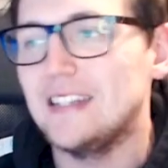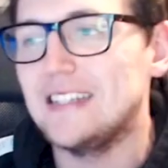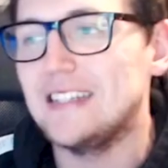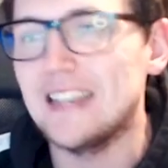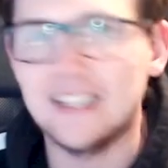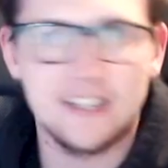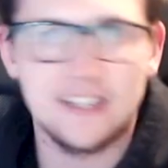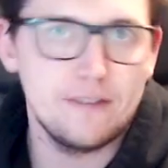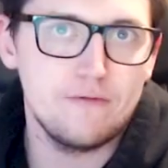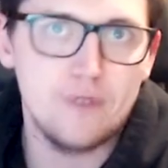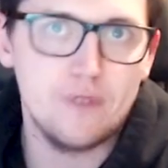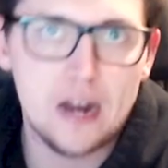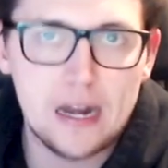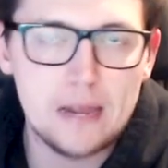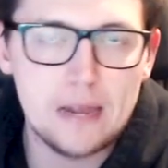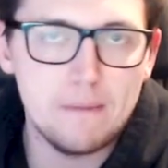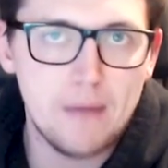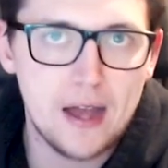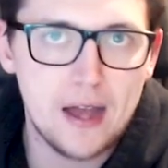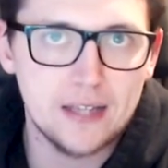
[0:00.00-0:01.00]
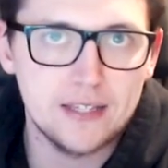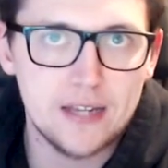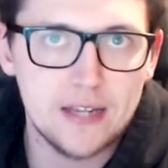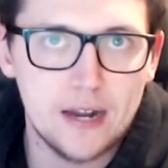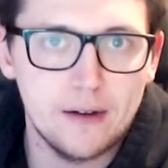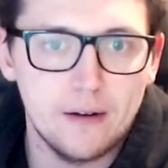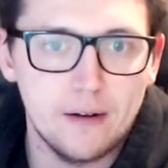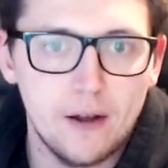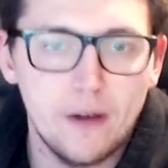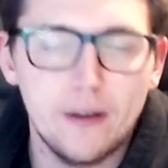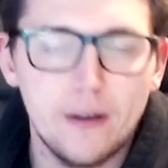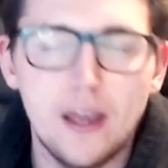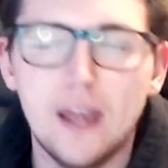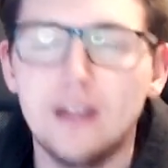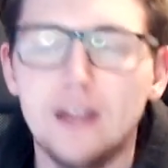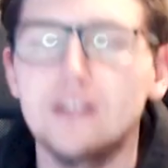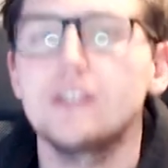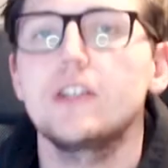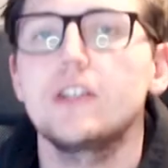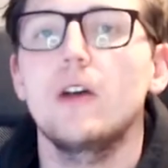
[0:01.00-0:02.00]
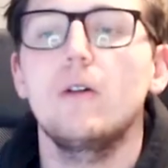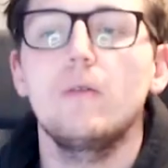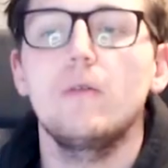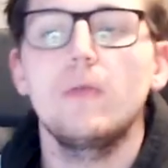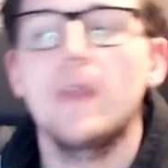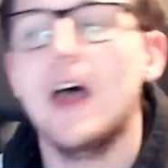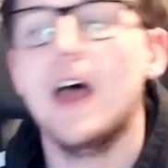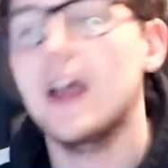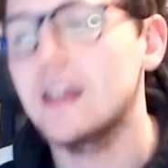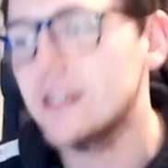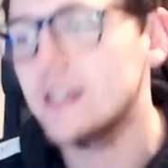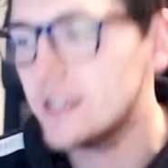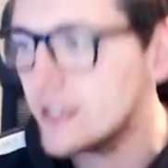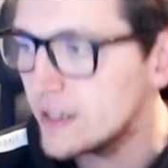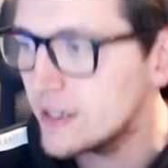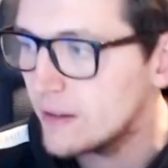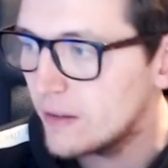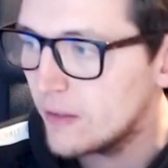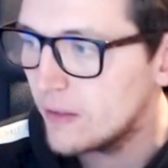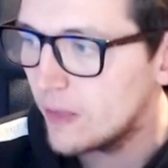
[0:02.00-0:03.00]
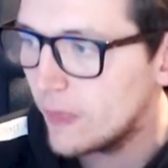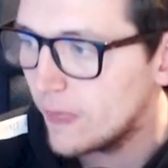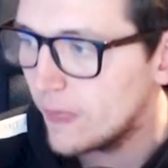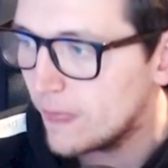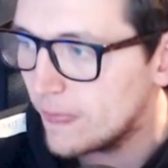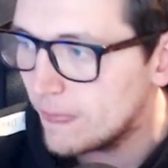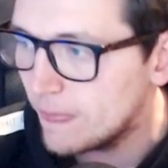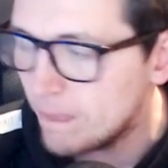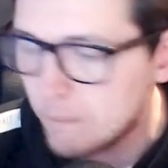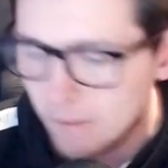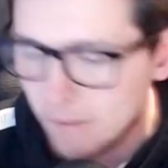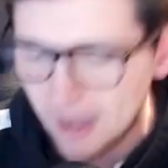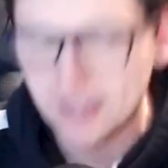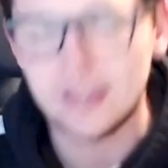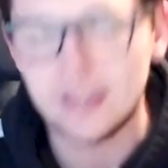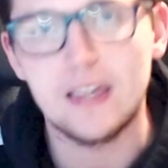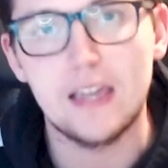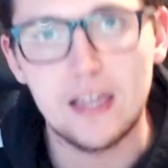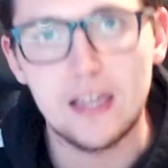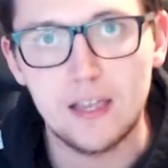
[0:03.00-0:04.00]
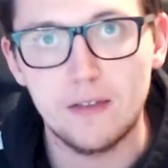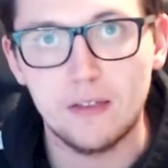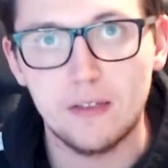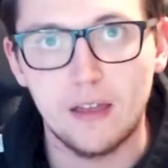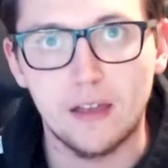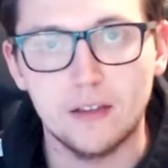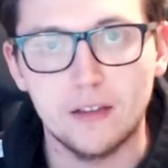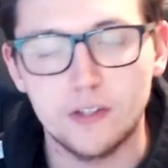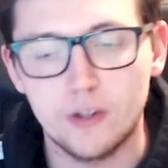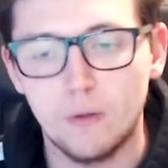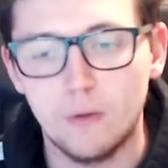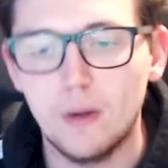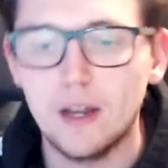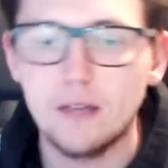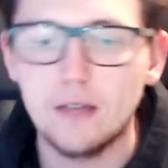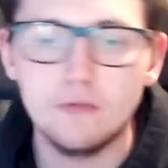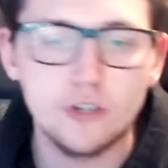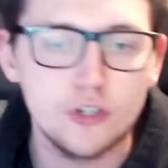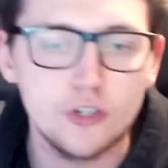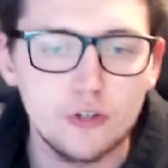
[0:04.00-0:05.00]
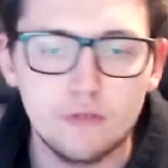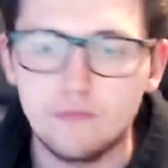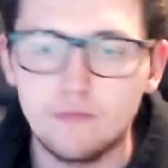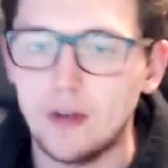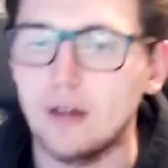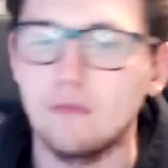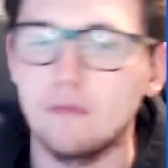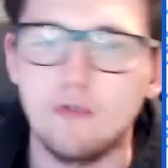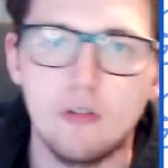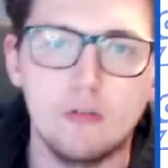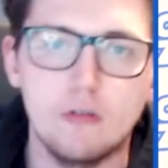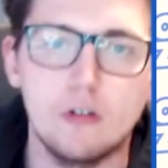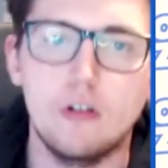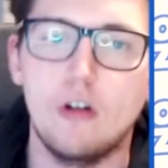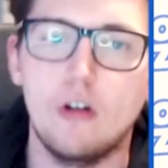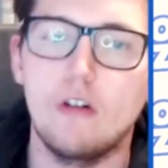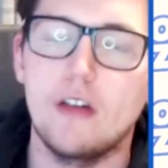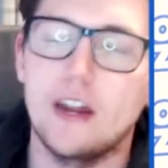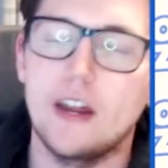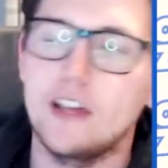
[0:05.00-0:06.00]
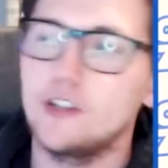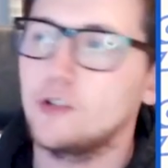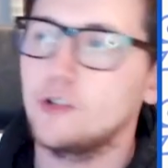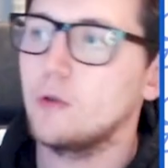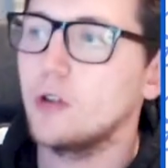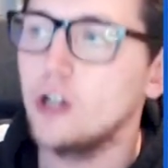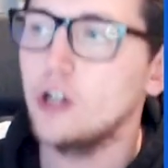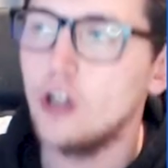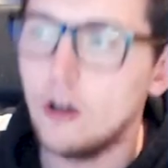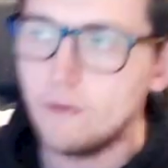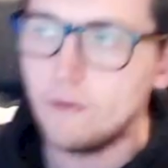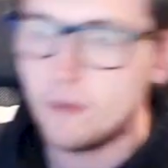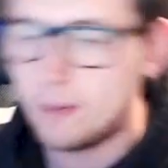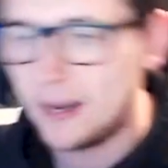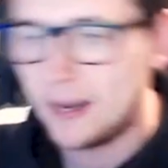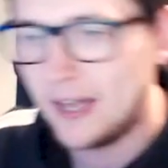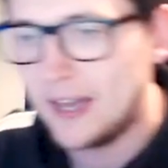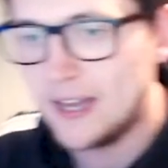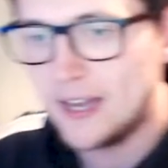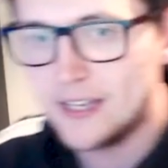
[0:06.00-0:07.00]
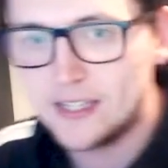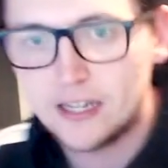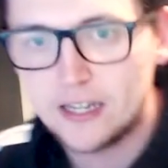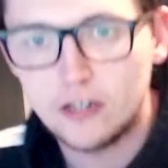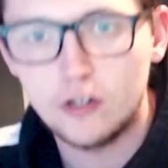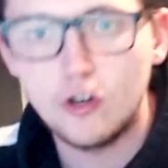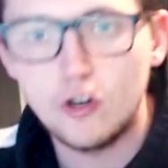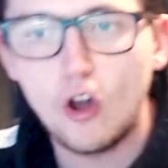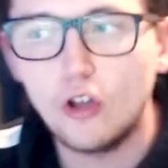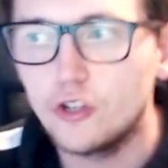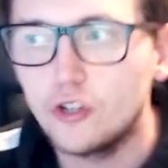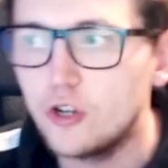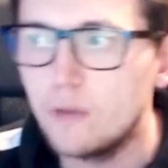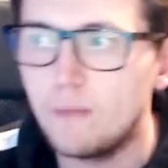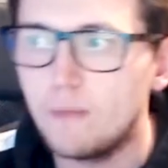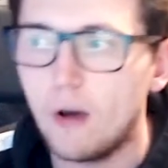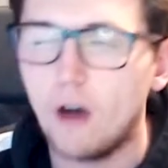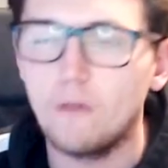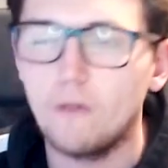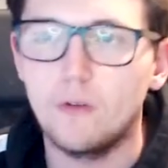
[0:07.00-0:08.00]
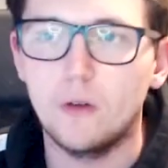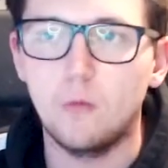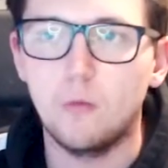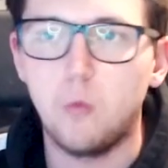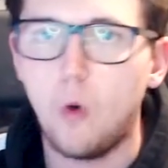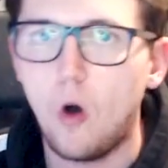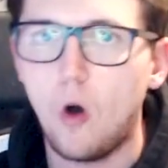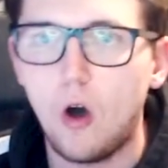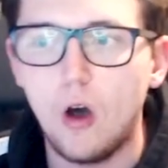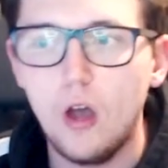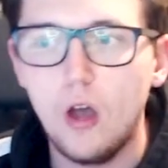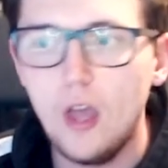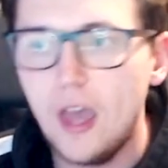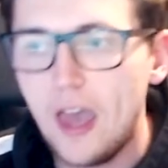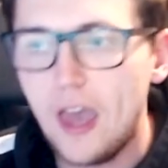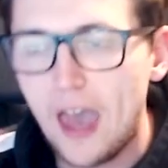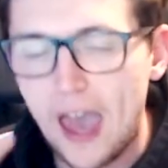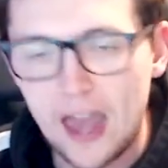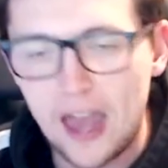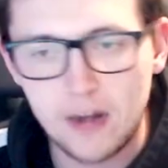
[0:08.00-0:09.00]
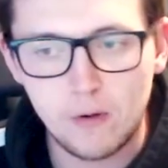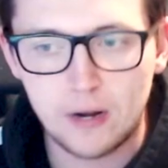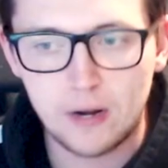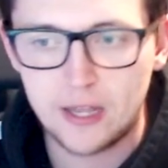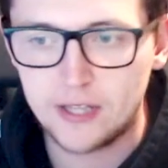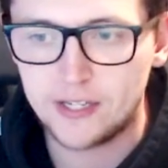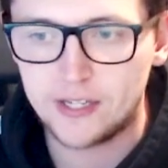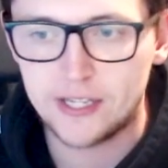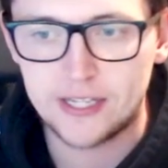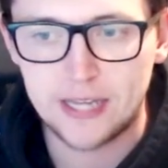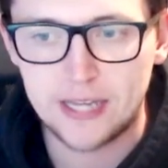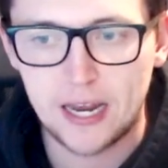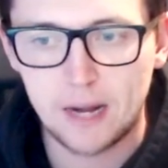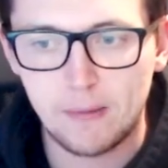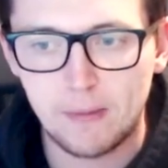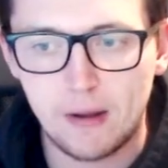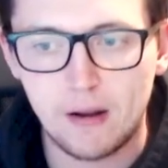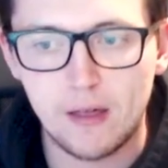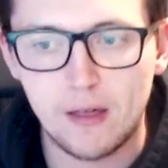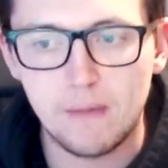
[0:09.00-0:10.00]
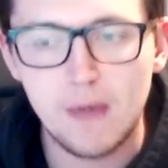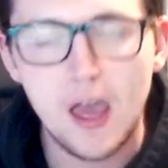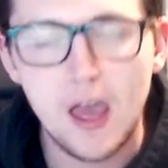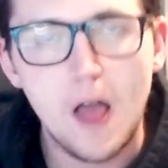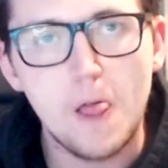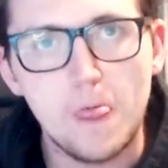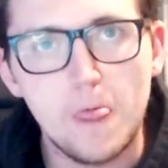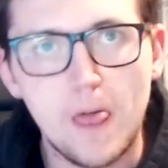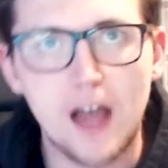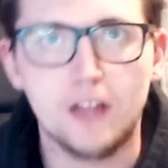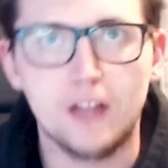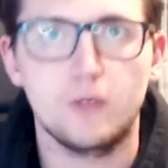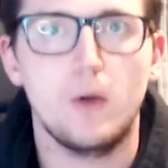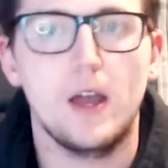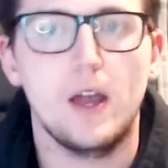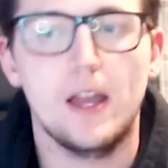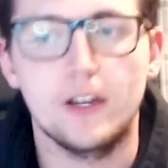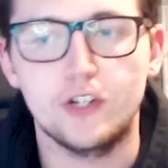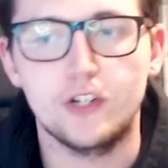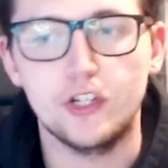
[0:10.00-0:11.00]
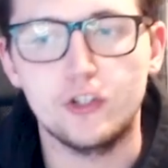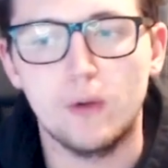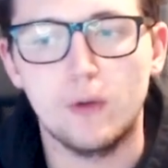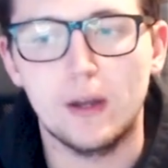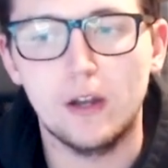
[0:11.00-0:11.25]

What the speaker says: Doesn't really matter, okay? So that's my key thing. So when I'm just doing random Road to Glory and I just want to look for players, not too bothered what anyone else is saying about them, that's what I actually do.